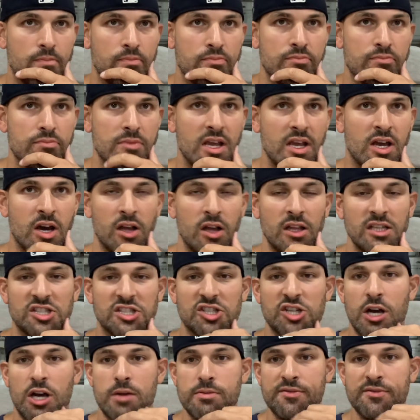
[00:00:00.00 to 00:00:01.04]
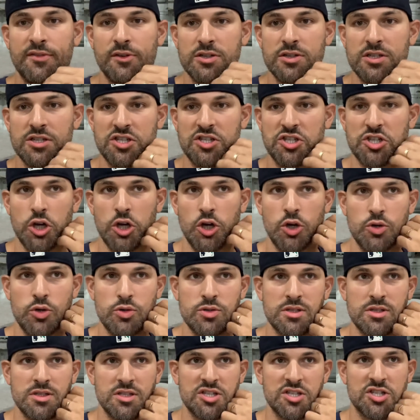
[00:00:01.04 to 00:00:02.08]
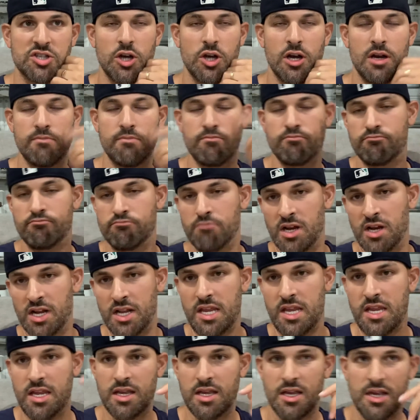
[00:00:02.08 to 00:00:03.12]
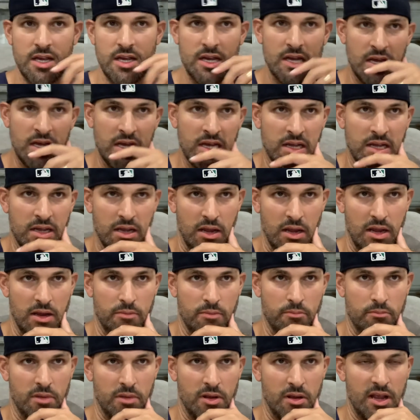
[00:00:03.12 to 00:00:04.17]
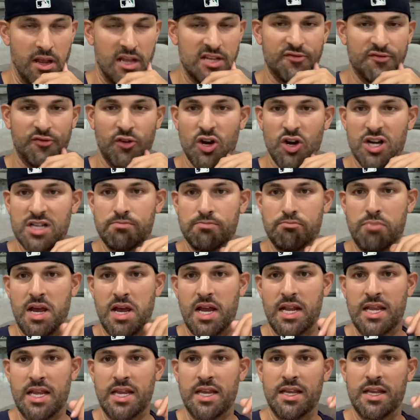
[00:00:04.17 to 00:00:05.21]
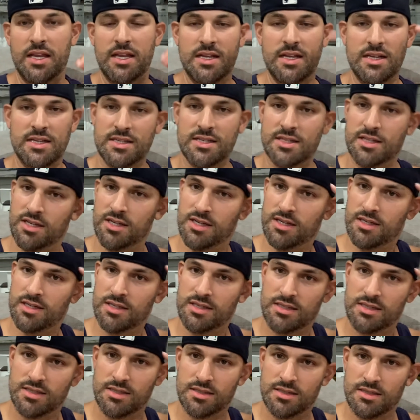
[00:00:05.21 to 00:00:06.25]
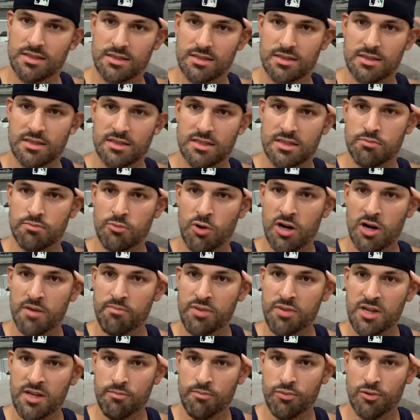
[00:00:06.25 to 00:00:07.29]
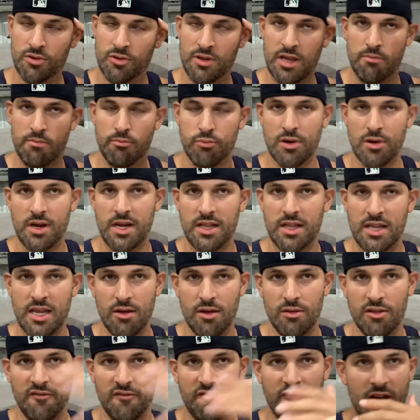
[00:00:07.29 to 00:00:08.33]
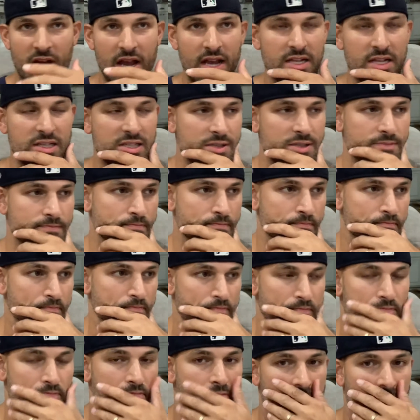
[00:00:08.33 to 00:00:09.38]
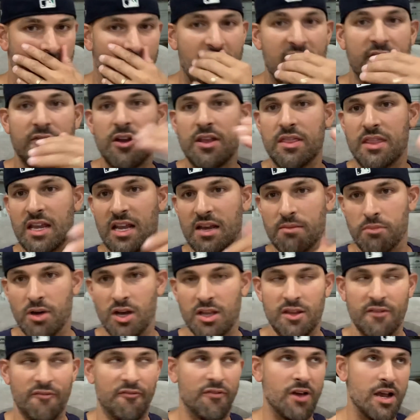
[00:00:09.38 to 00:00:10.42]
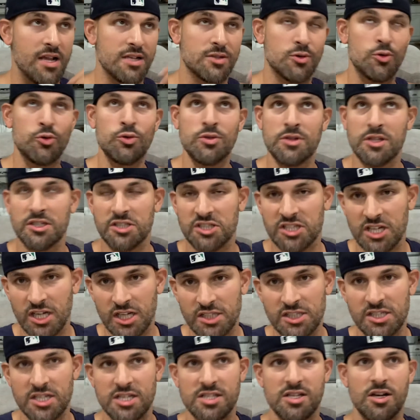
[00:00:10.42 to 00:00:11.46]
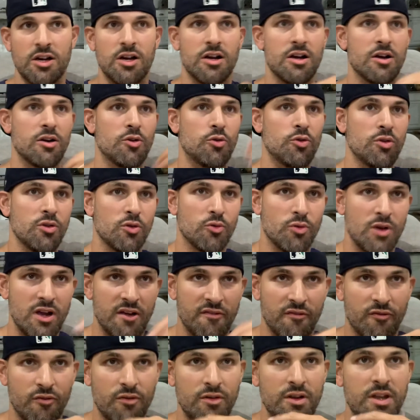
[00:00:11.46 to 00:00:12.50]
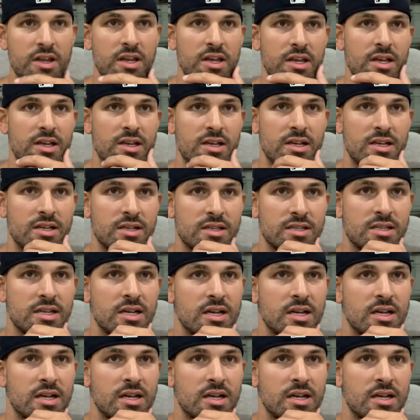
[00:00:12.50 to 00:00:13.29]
They call it sharps versus Joes. The sharp money, as far as betting, is the smart people that break down the fights, everything about the fights, who the judges are, who the referee is.